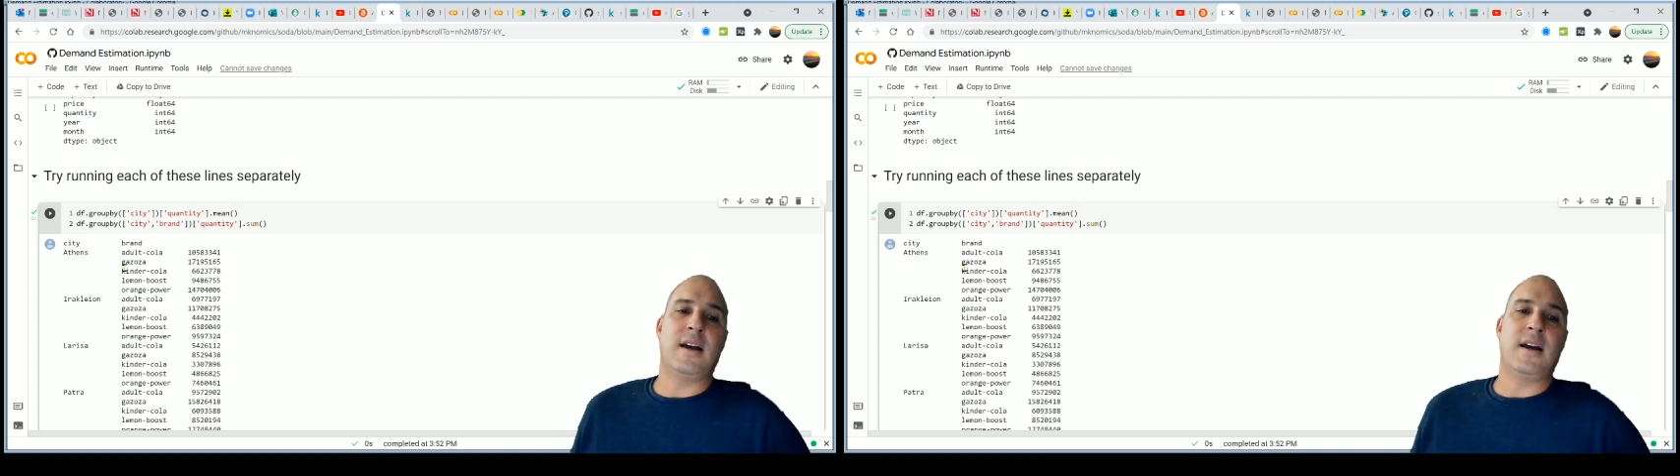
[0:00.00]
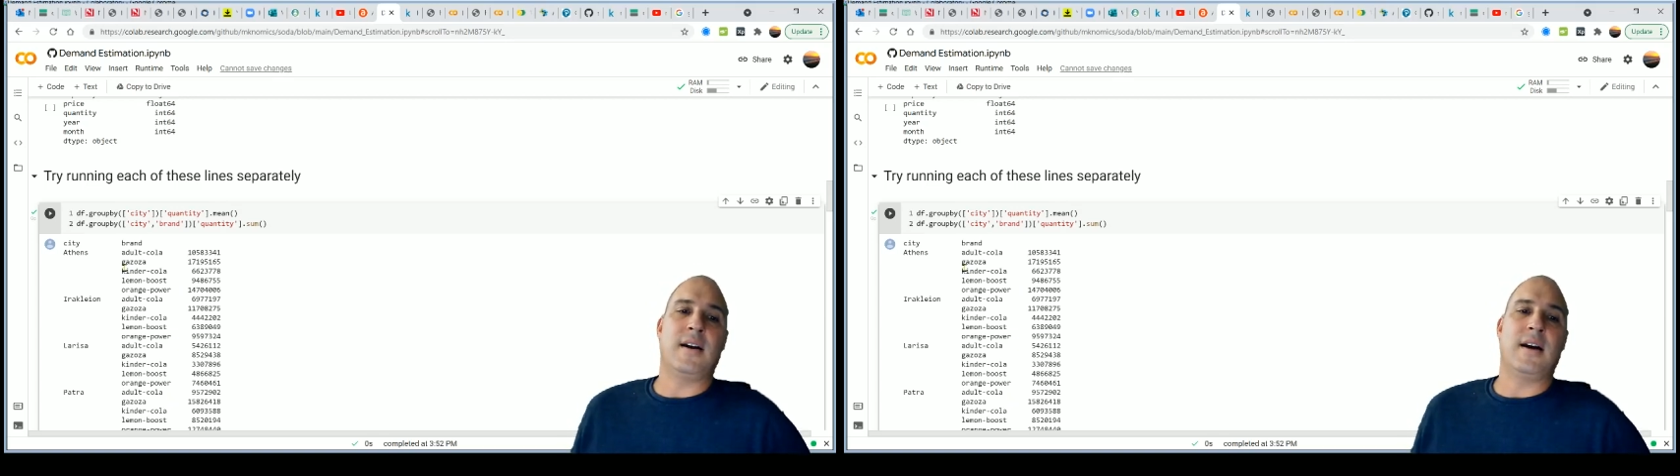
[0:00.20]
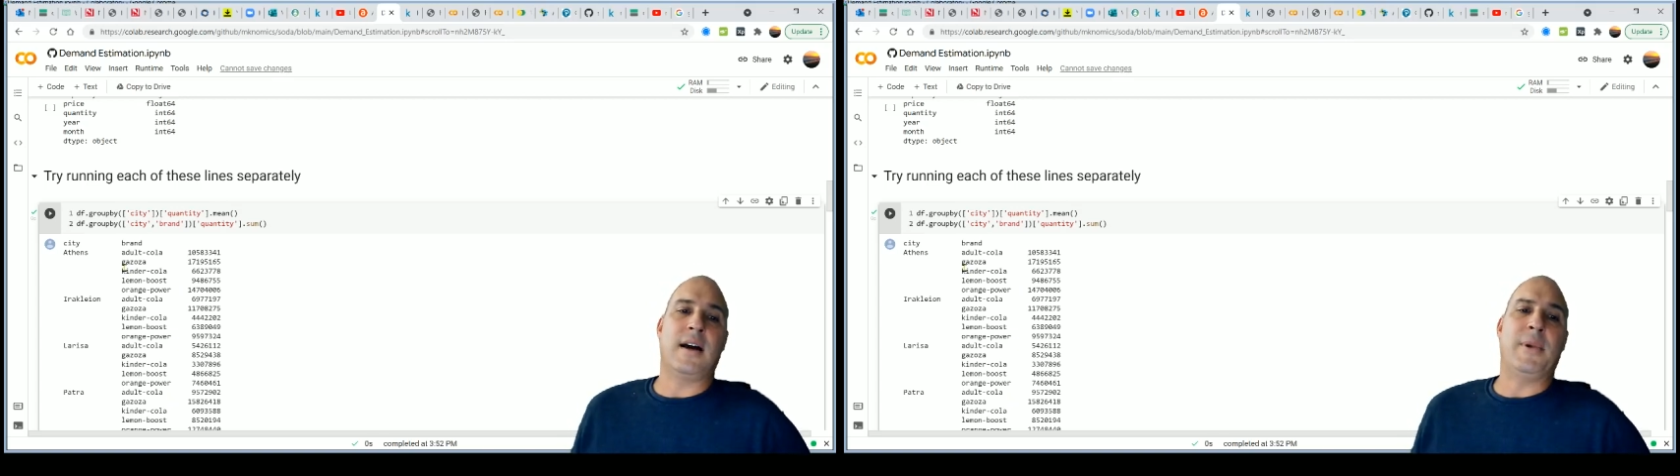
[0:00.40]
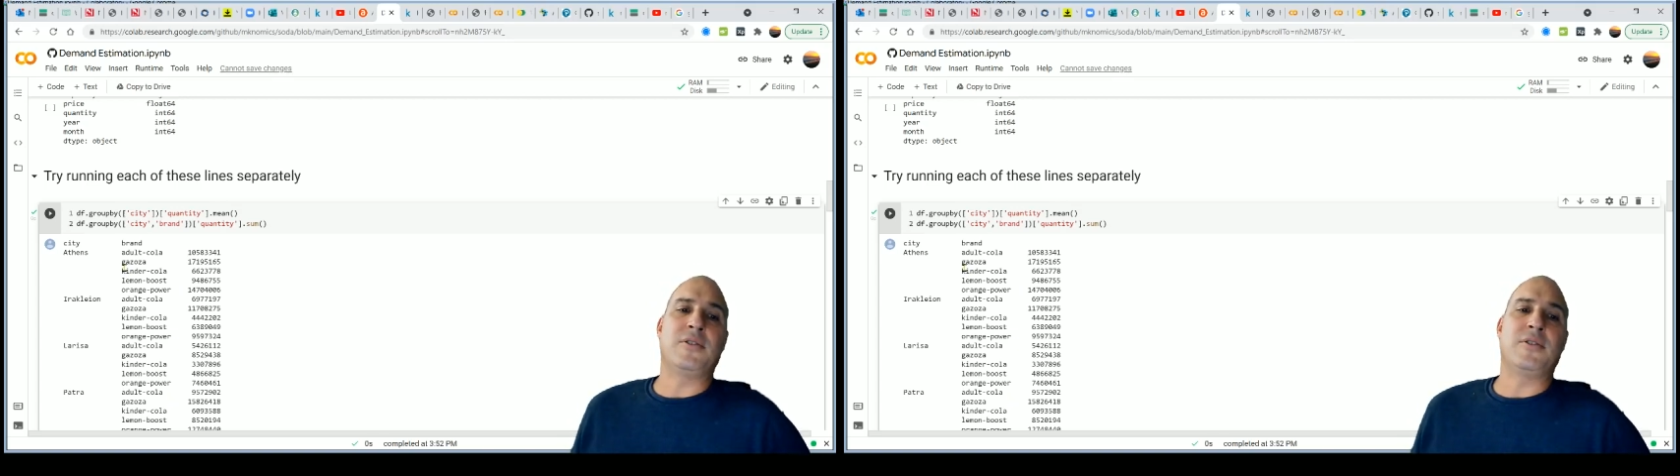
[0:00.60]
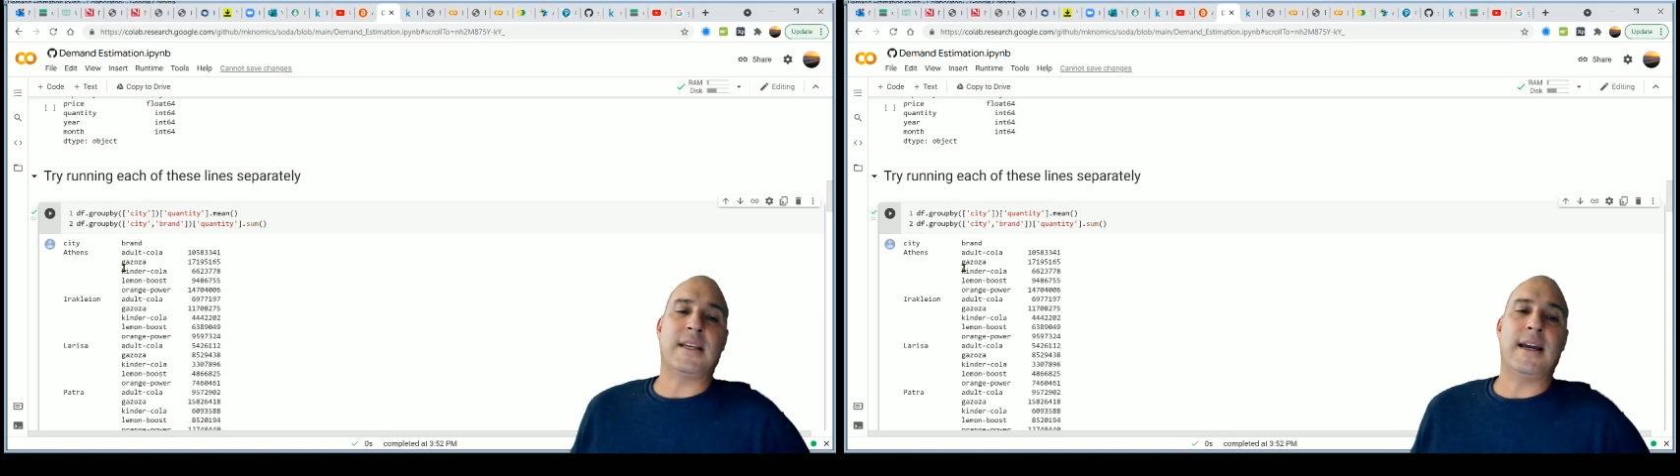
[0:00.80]
I'm not
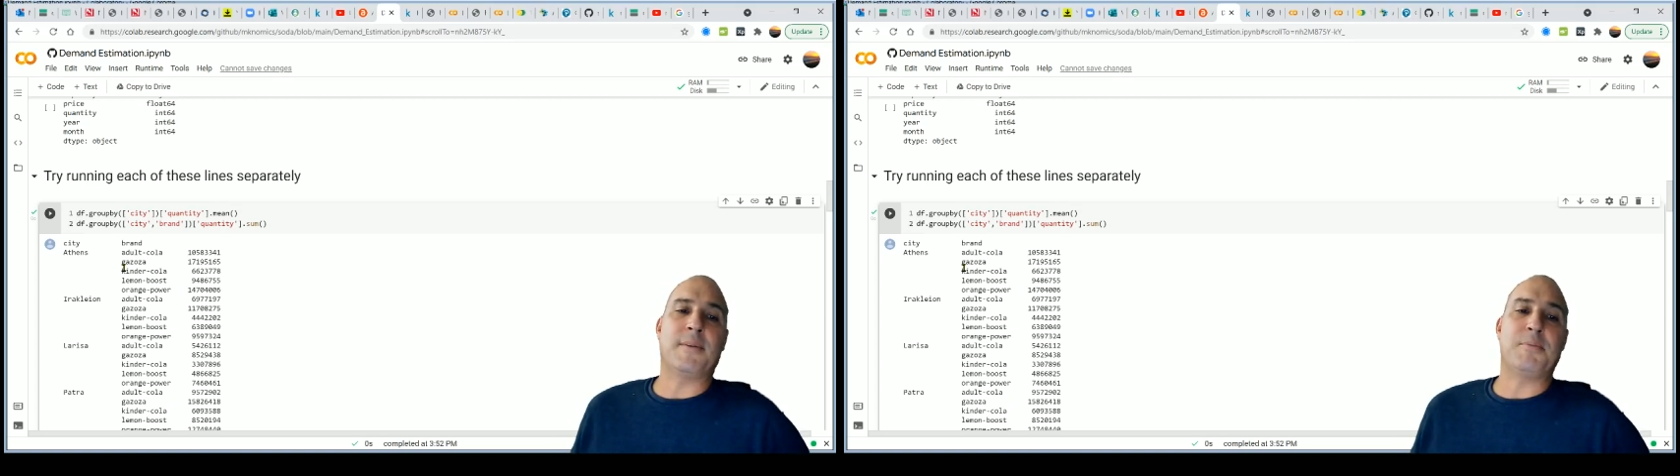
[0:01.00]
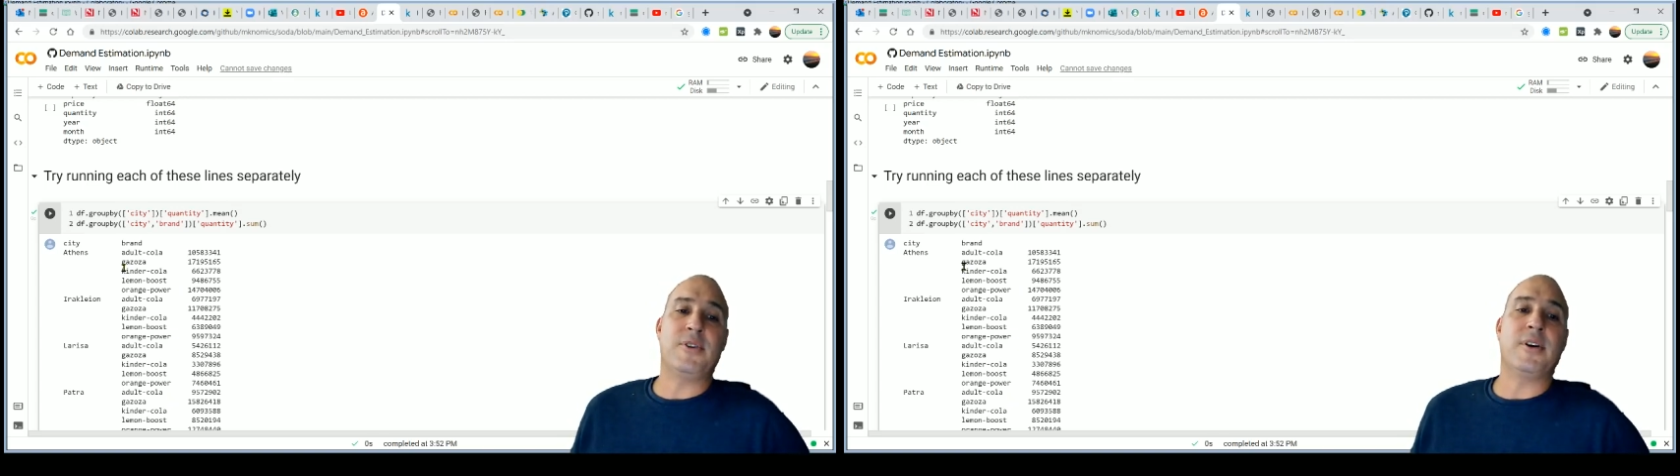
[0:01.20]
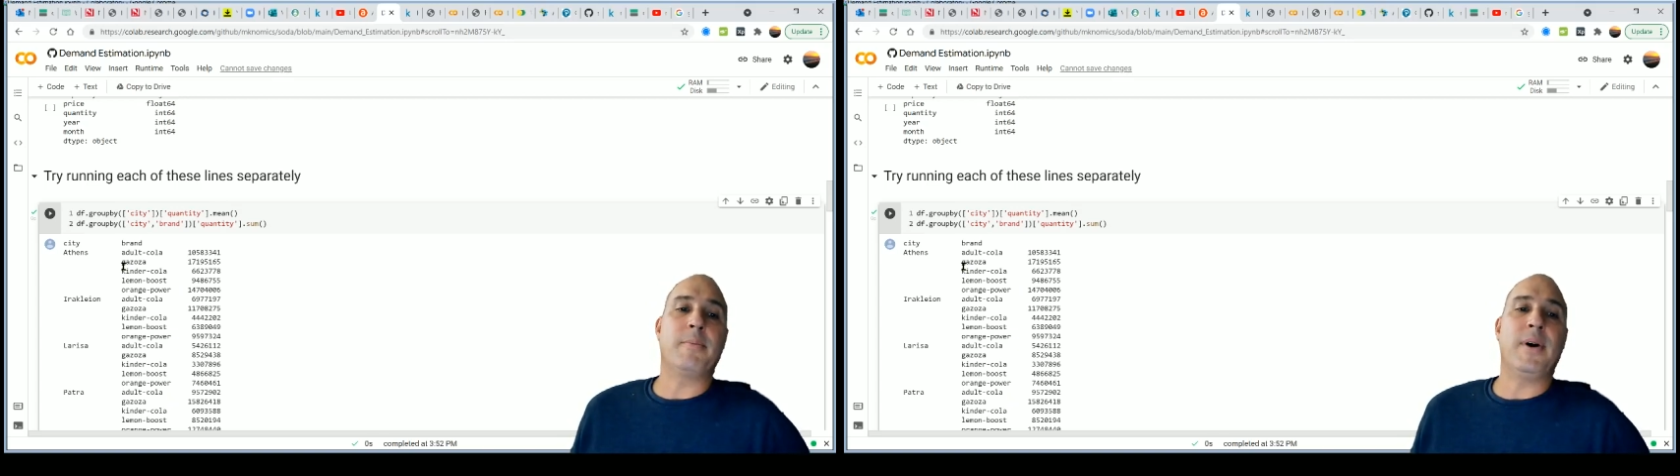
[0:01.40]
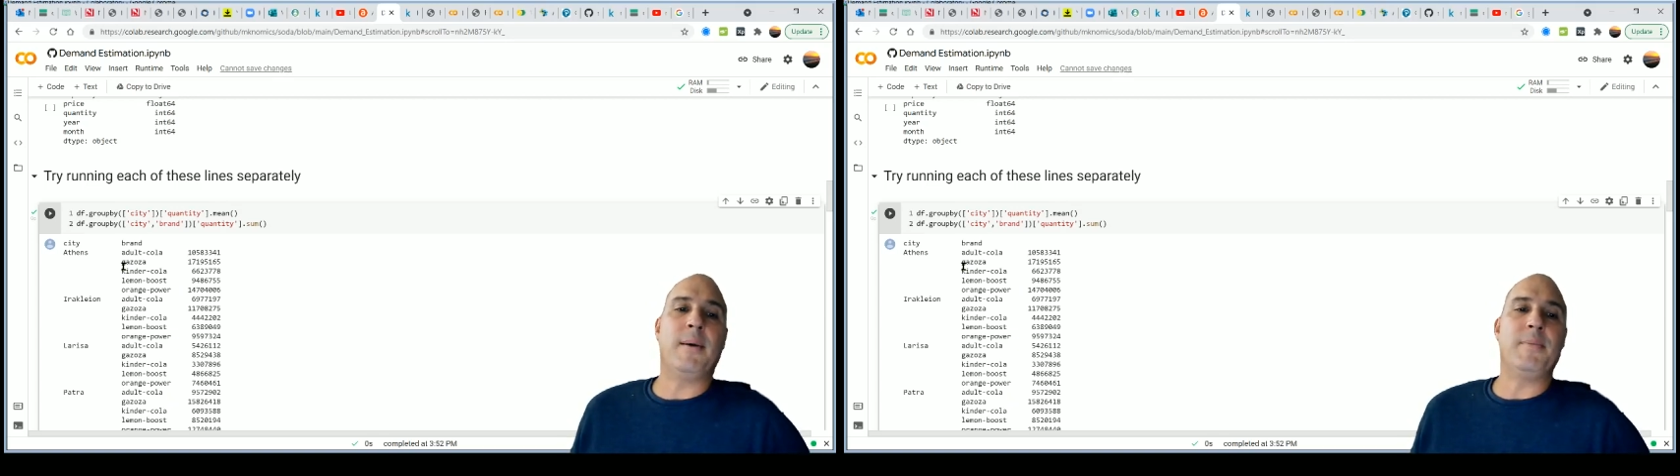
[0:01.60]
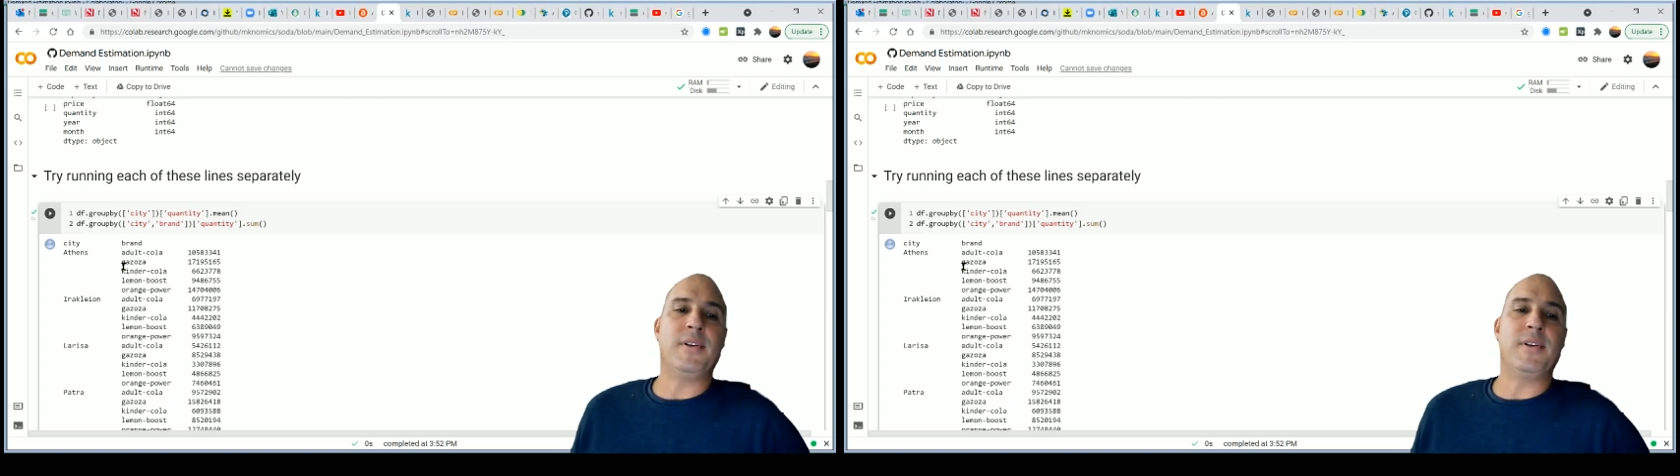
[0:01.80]
just capturing
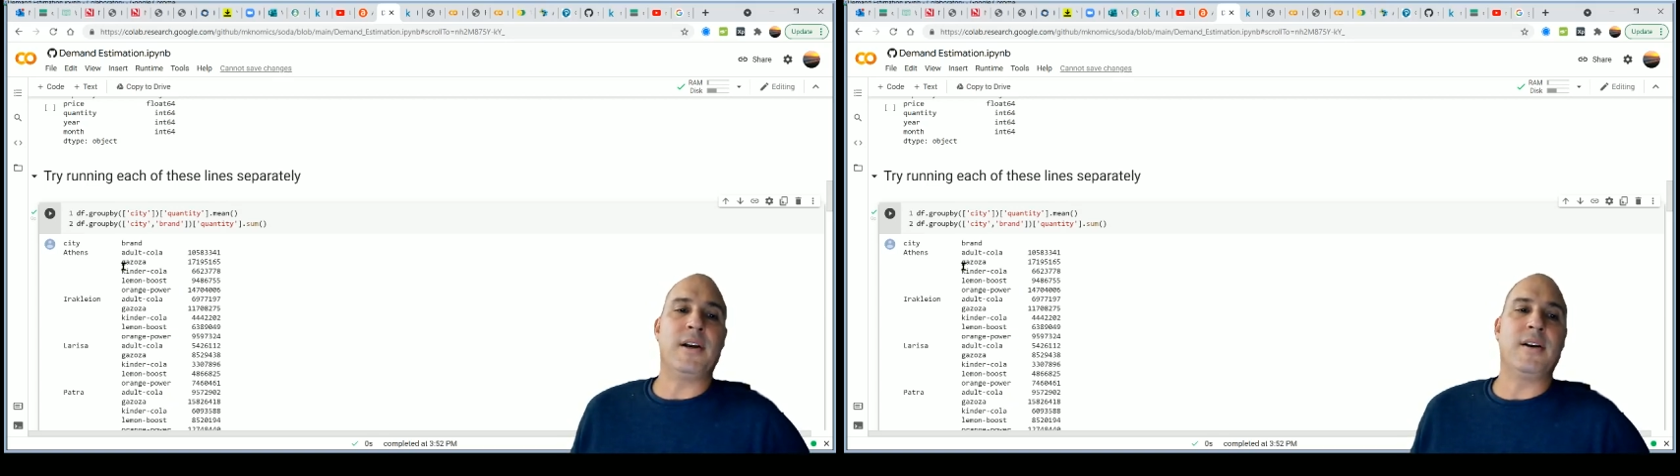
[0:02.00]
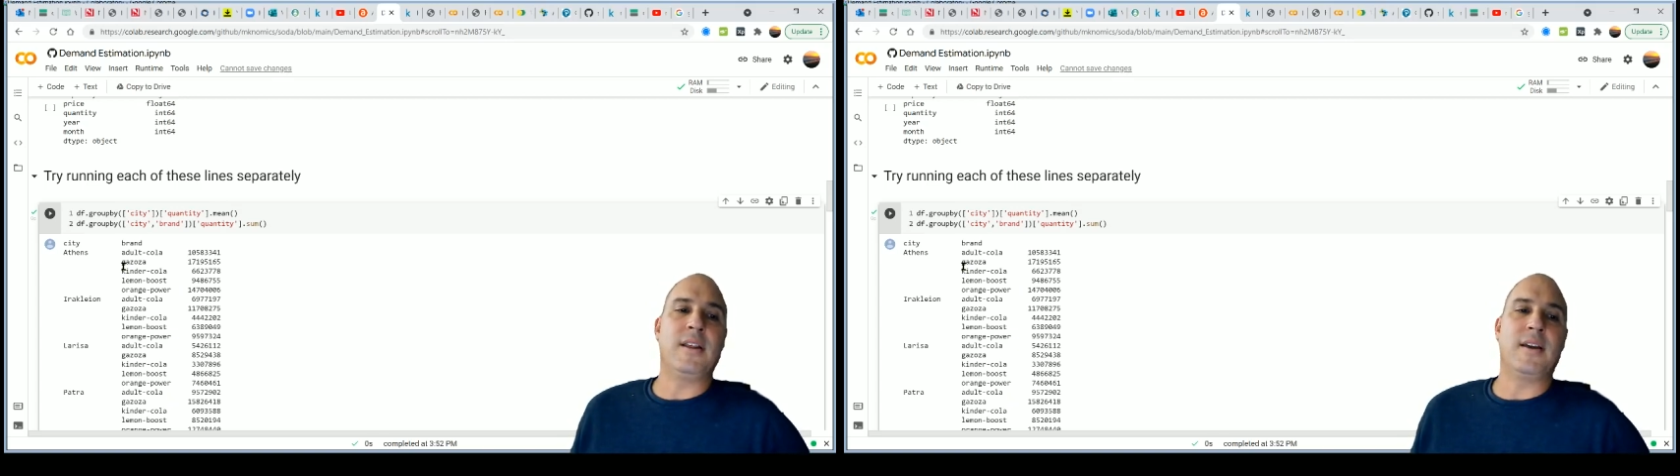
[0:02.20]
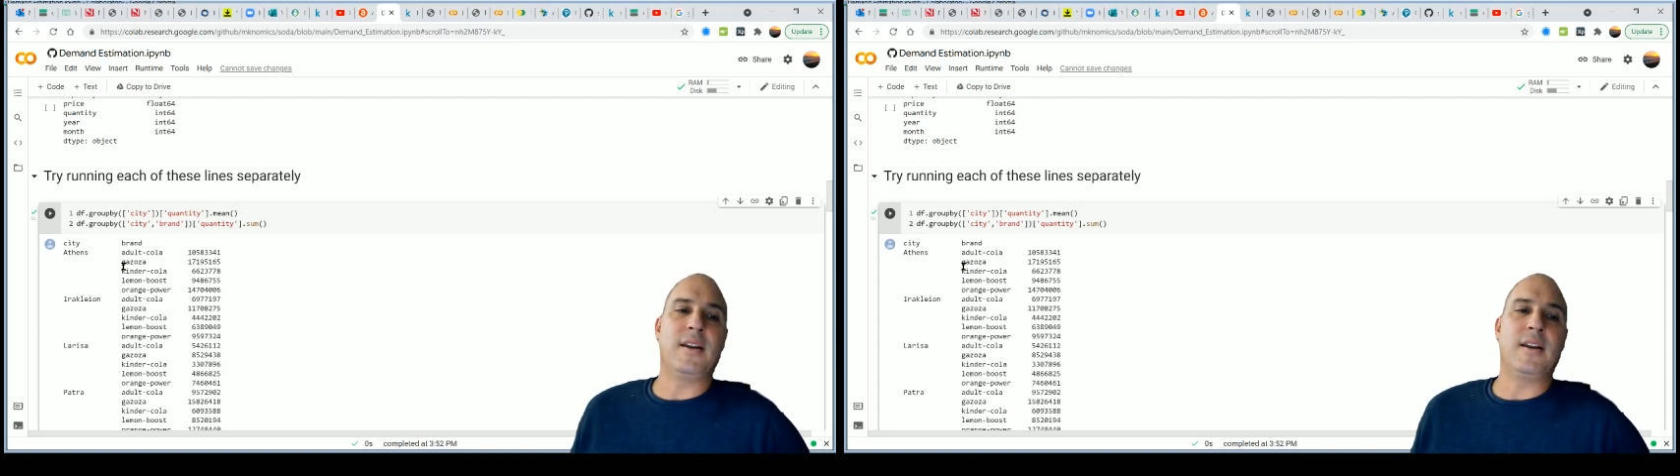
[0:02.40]
popularity then.